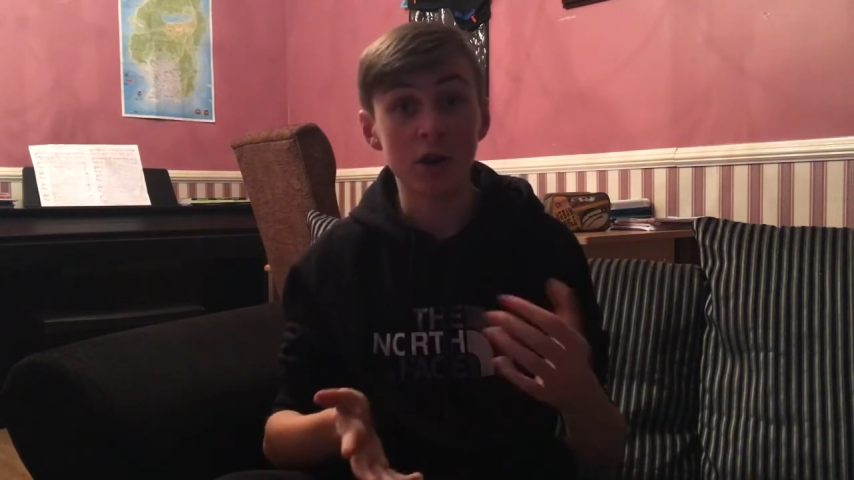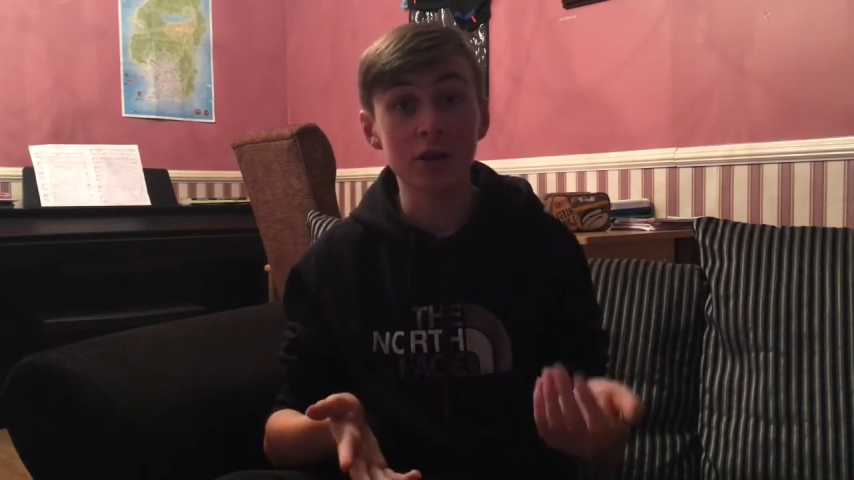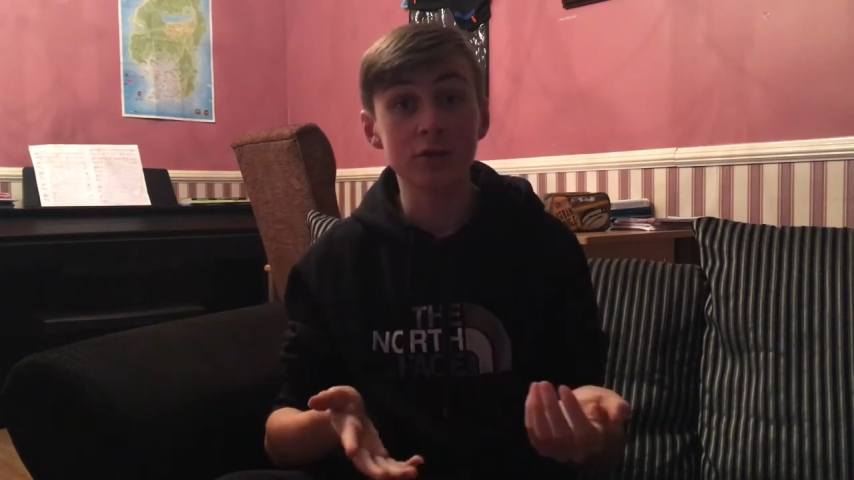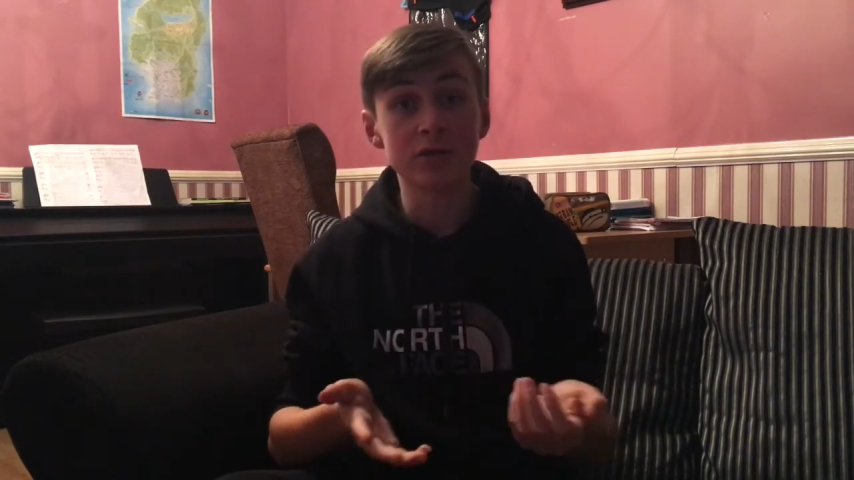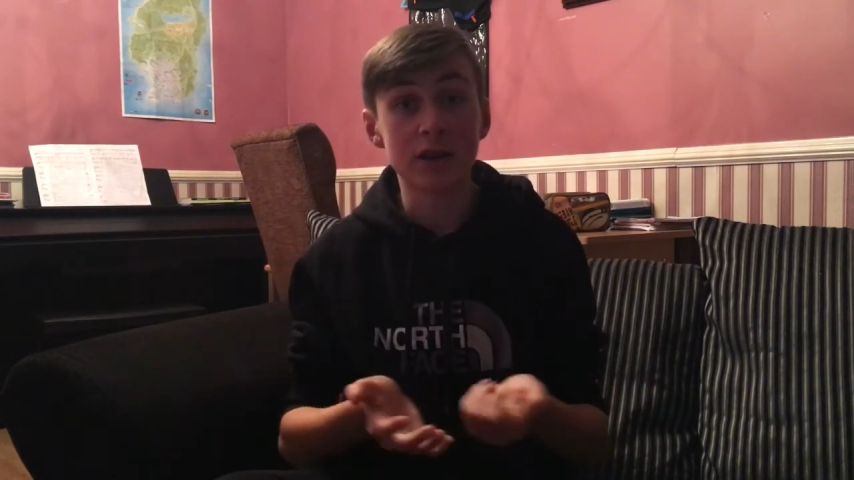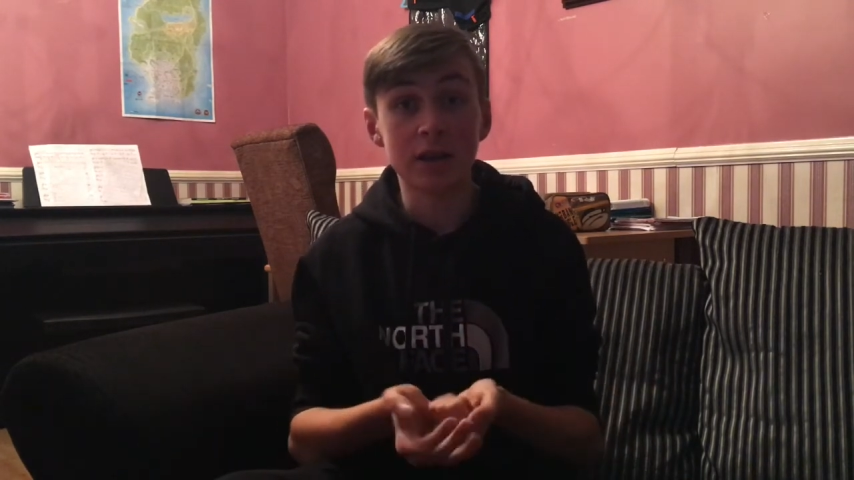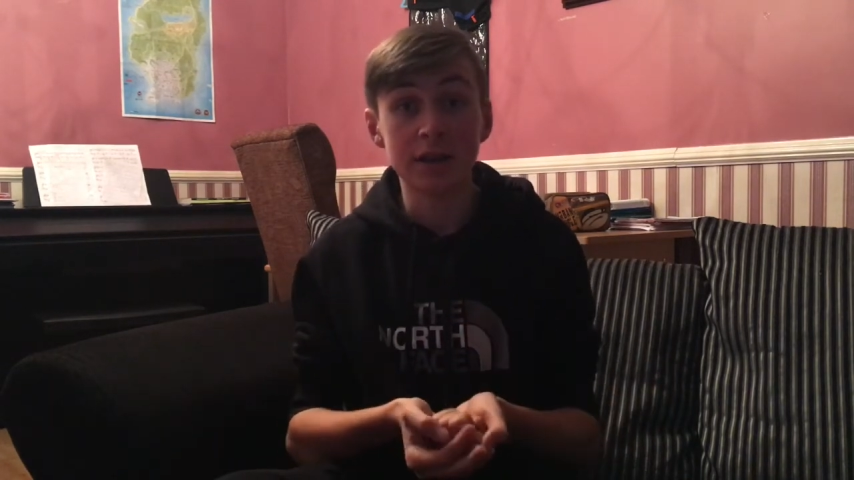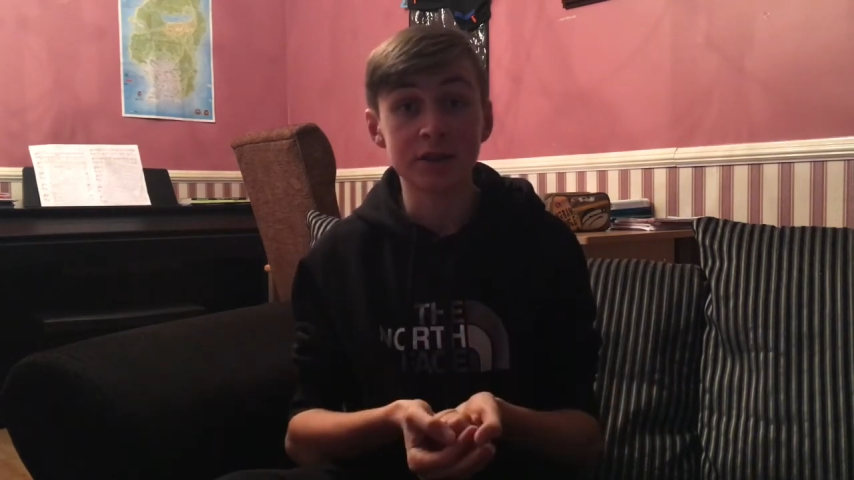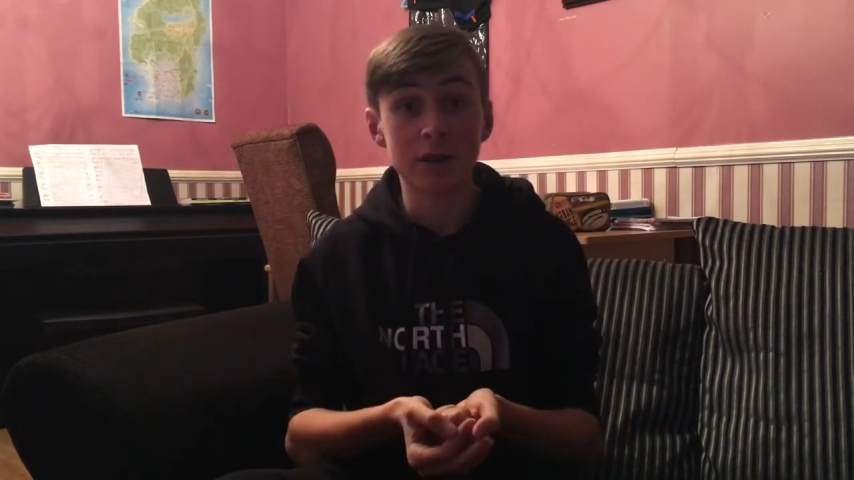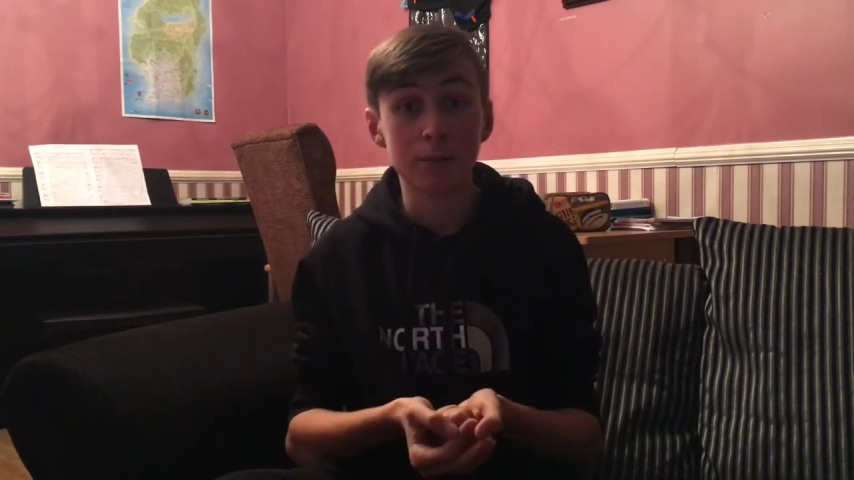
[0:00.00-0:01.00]
I use
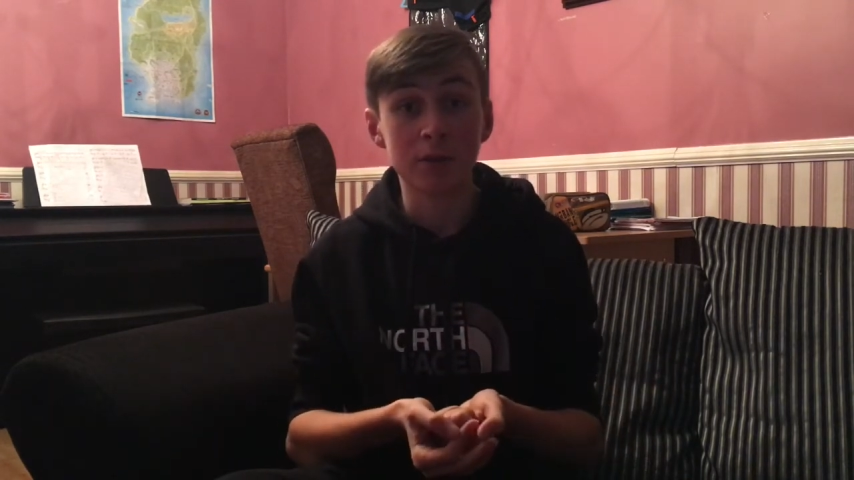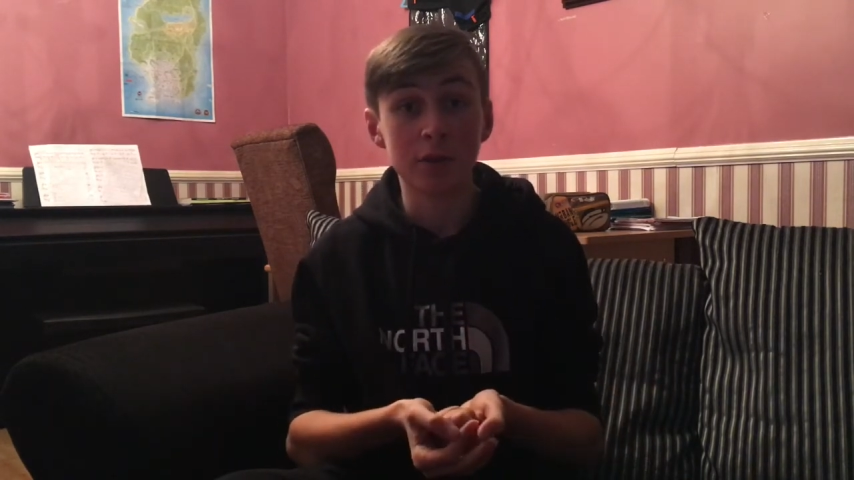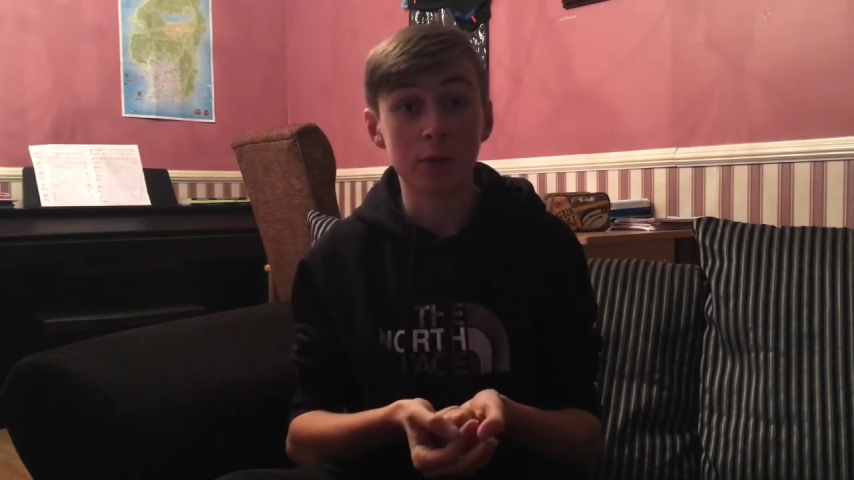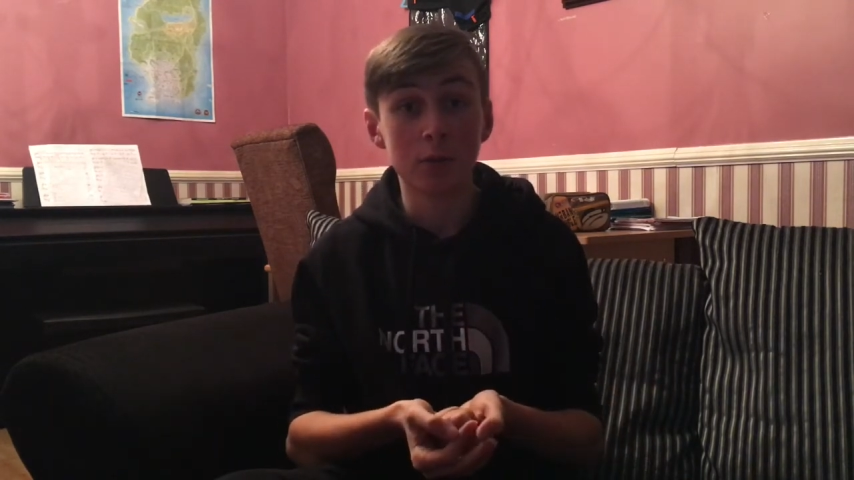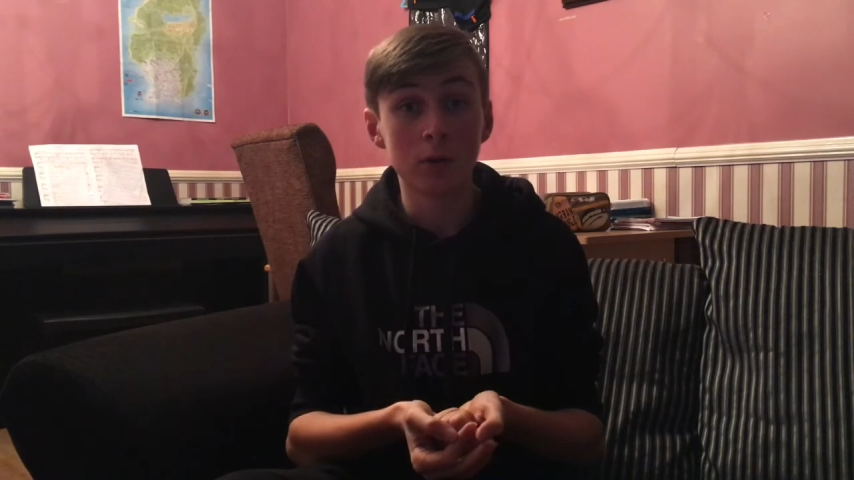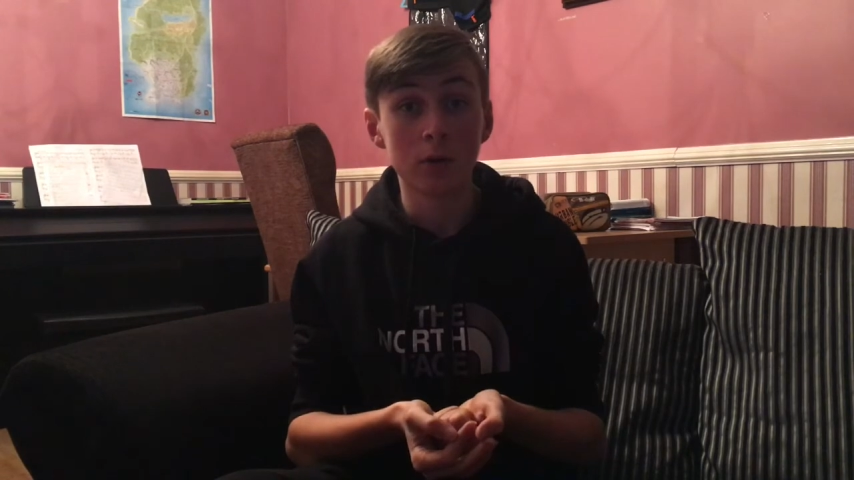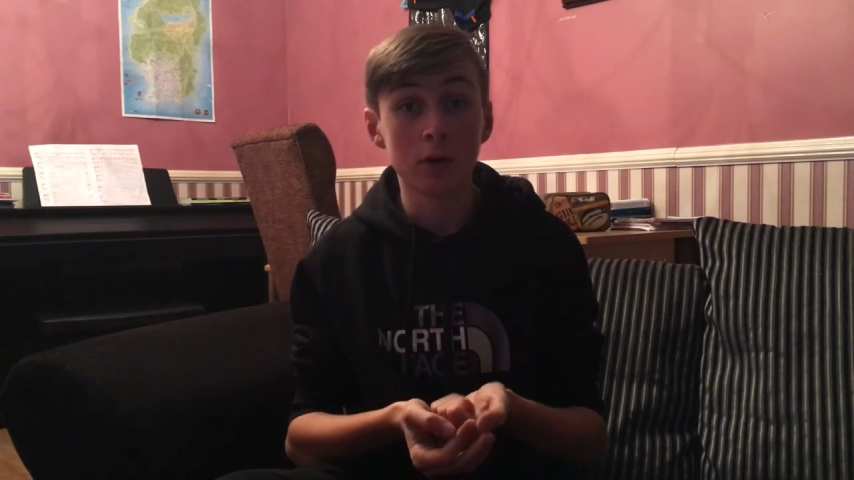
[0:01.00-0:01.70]
Link shampoo.